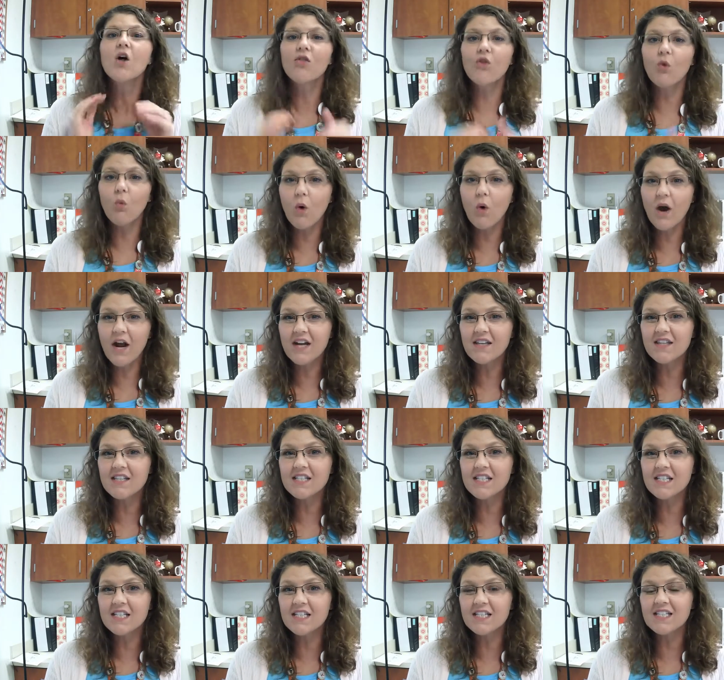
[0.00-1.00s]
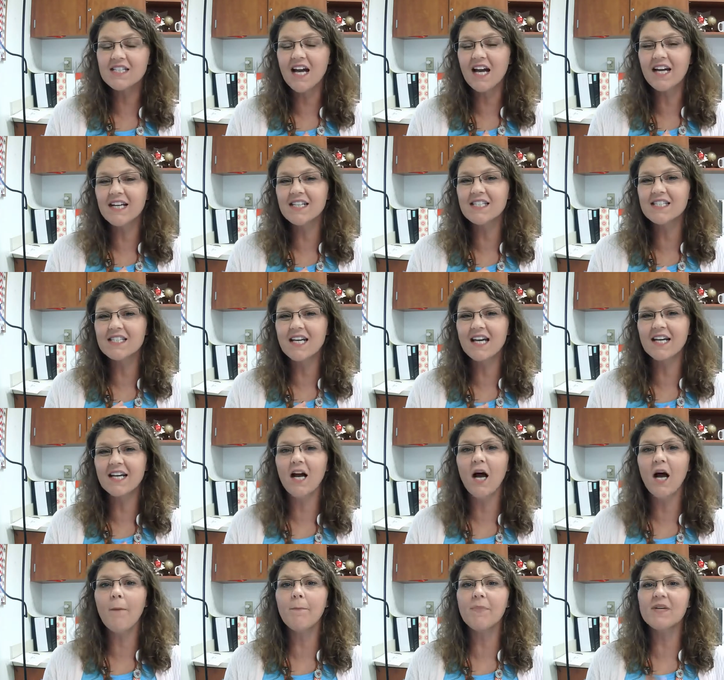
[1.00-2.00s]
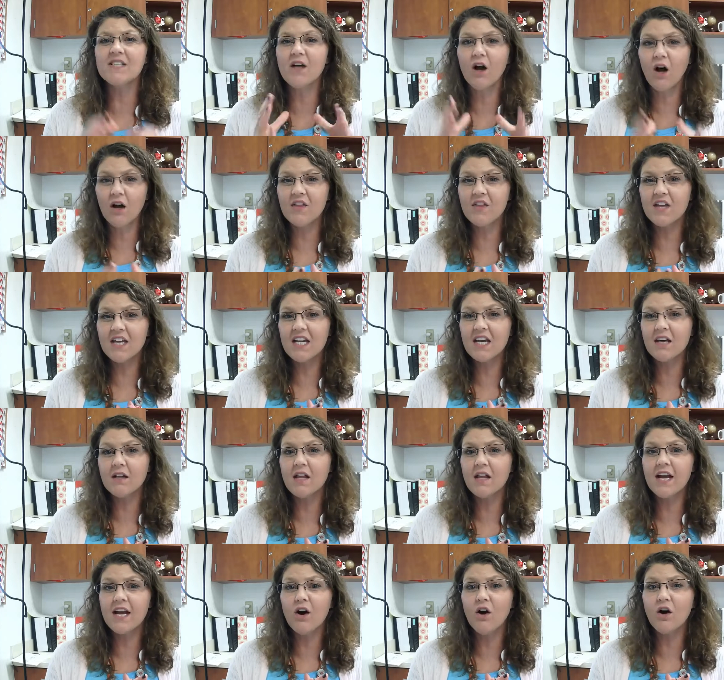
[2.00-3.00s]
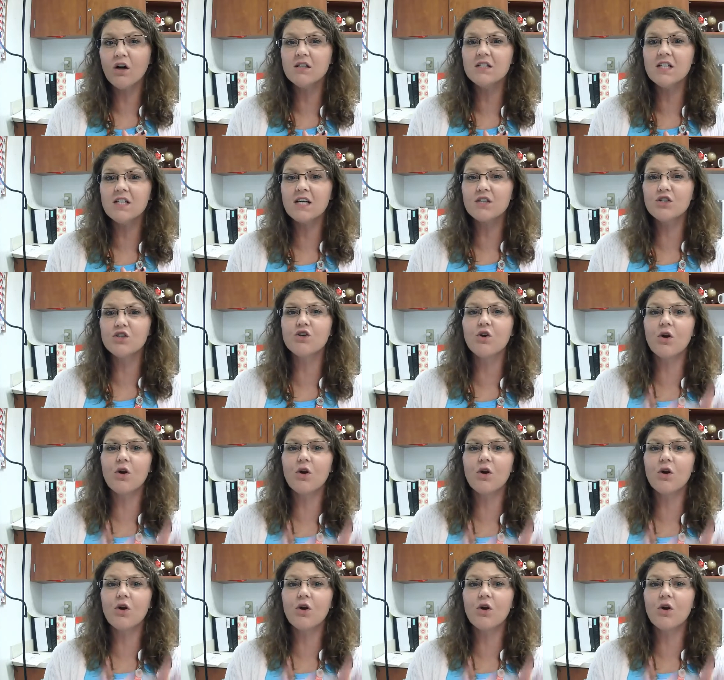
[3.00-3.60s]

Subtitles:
The way the TSI is set up is on the ELAR section,